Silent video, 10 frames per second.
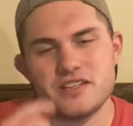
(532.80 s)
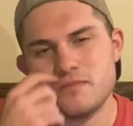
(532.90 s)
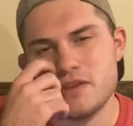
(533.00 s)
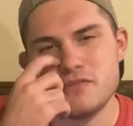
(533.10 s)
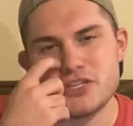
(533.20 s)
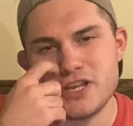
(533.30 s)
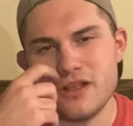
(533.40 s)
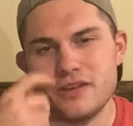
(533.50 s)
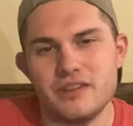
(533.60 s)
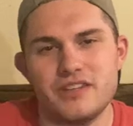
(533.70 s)
me,
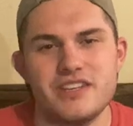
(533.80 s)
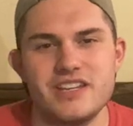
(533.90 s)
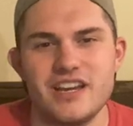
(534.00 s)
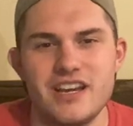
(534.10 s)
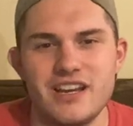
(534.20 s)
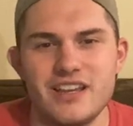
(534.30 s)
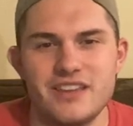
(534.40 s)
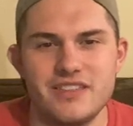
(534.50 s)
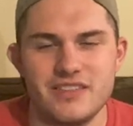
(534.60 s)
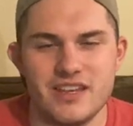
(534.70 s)
Michelle, and the
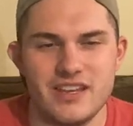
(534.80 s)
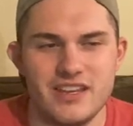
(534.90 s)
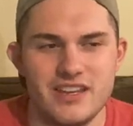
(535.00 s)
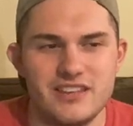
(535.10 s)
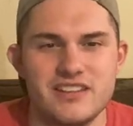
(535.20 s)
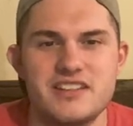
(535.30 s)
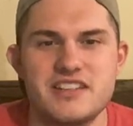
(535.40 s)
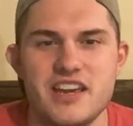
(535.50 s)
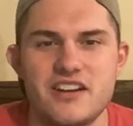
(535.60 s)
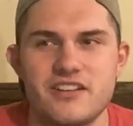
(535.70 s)

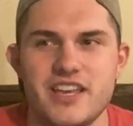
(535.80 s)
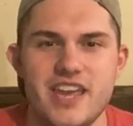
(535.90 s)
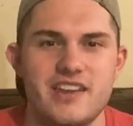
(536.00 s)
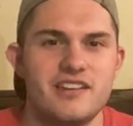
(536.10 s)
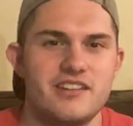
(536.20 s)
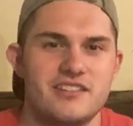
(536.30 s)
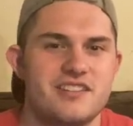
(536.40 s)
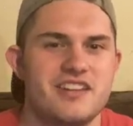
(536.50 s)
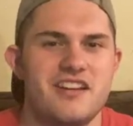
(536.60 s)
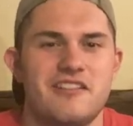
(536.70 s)
designer Kate.
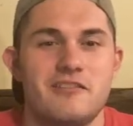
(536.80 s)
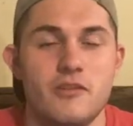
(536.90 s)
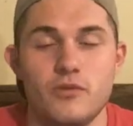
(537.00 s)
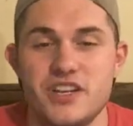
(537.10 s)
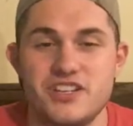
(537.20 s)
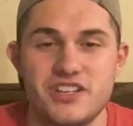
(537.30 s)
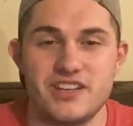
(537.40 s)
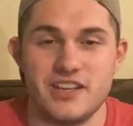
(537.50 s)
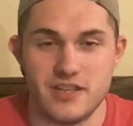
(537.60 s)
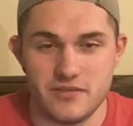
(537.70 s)
So, which,
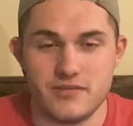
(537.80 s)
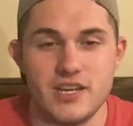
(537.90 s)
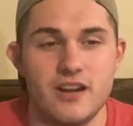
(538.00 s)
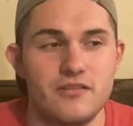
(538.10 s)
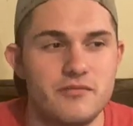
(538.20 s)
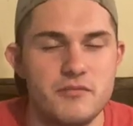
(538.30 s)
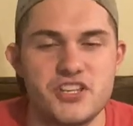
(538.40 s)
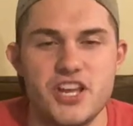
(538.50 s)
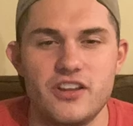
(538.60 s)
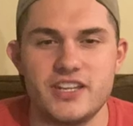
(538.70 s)

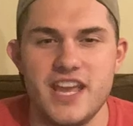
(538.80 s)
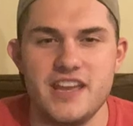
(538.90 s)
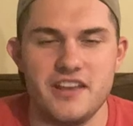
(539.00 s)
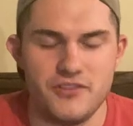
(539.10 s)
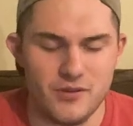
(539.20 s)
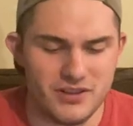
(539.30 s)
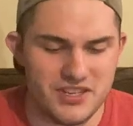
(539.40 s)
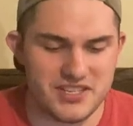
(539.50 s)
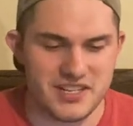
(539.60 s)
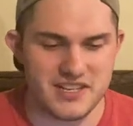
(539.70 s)
Michelle and Kate, if you are
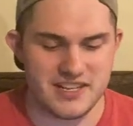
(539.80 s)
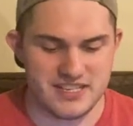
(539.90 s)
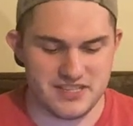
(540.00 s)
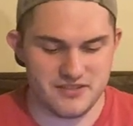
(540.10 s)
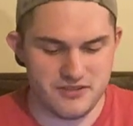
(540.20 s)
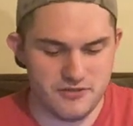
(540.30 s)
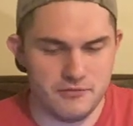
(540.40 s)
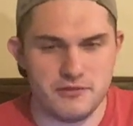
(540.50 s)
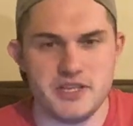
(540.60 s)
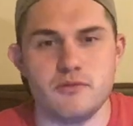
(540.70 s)
listening to this,
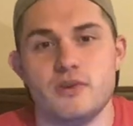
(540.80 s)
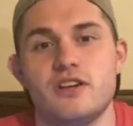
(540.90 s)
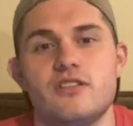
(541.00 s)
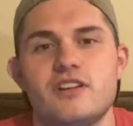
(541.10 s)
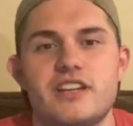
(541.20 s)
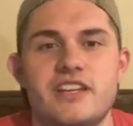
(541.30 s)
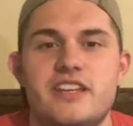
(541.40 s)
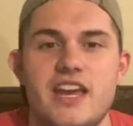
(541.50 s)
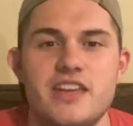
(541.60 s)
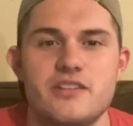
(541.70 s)
we will
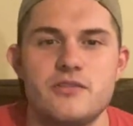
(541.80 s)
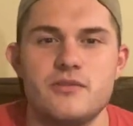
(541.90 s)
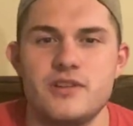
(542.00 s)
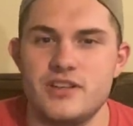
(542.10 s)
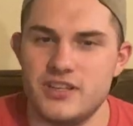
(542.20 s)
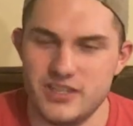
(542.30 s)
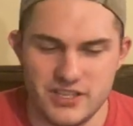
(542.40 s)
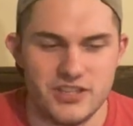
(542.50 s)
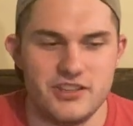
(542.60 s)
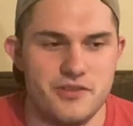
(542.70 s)
get you
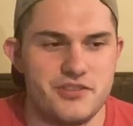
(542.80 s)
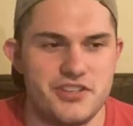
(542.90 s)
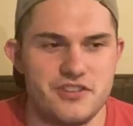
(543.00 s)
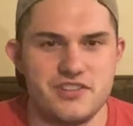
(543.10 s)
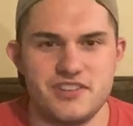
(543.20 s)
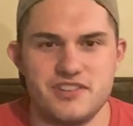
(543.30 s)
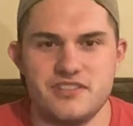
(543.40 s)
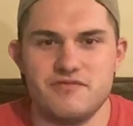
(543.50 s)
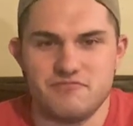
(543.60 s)
those shirts